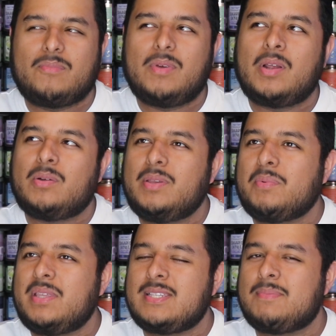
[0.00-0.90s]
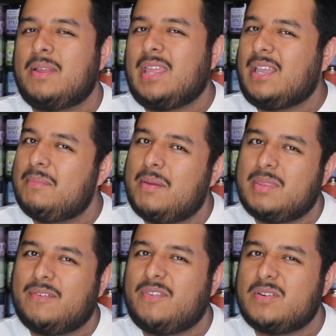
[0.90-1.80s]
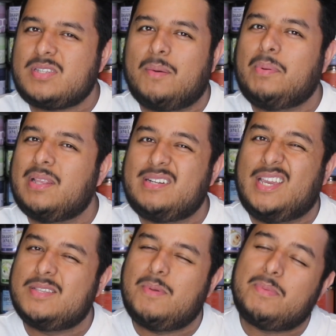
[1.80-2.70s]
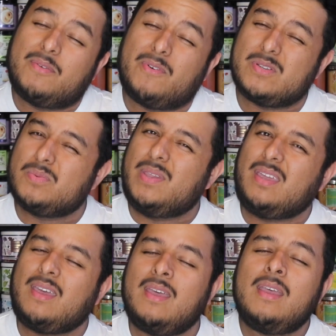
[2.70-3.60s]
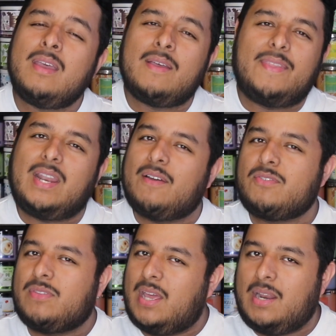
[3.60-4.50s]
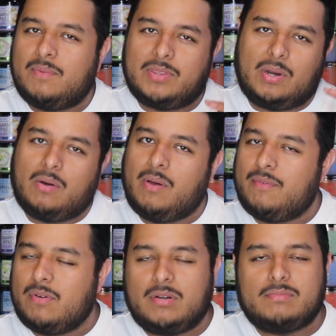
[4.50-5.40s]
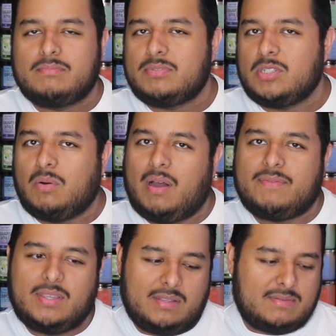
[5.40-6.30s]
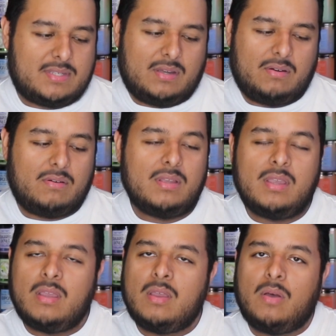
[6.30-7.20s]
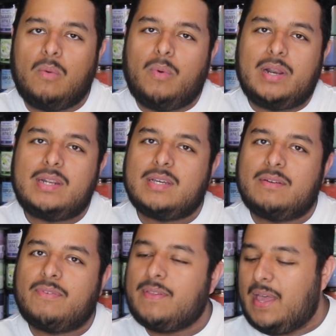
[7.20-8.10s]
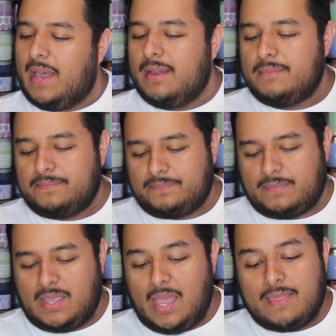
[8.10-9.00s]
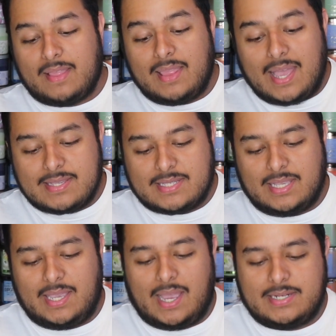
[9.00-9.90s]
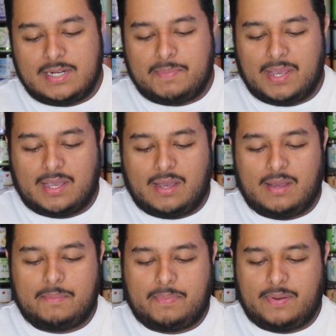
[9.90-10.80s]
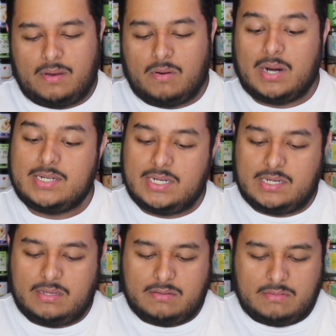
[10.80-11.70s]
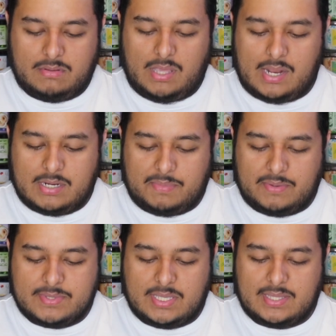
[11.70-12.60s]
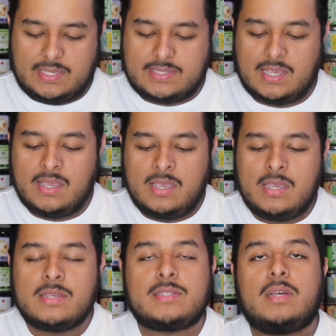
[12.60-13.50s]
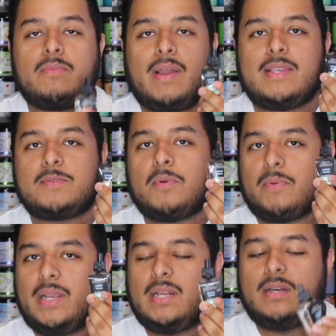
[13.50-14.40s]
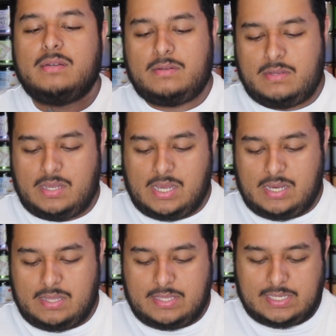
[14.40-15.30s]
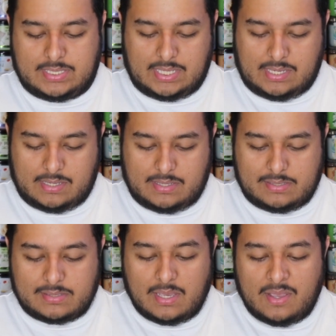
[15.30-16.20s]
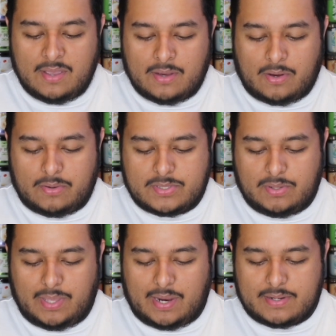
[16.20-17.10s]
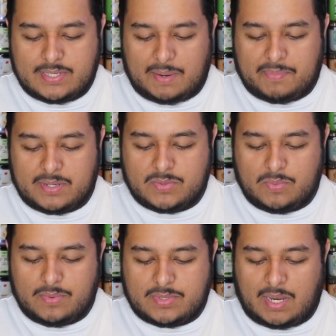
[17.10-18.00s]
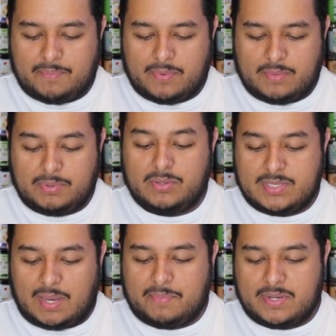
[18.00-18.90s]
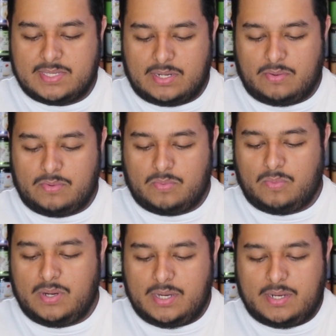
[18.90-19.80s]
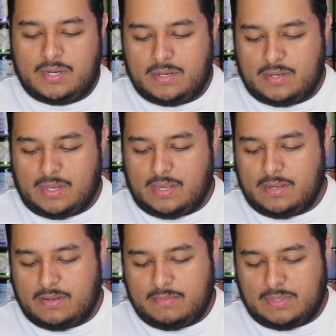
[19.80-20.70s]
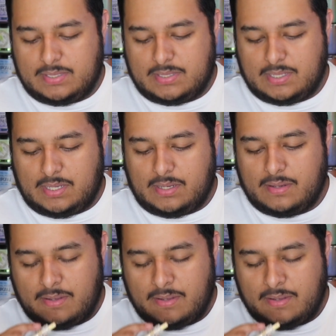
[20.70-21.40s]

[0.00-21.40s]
only really smelled like maybe the first couple of days, maybe the first week. And then after that, it would throw every so often. So one and done for that. And then lastly, I did pick up, or I did end up using this Sunrise Marina. This is Coastal Air, Blue Cypress, and Oud Wood. Let's see.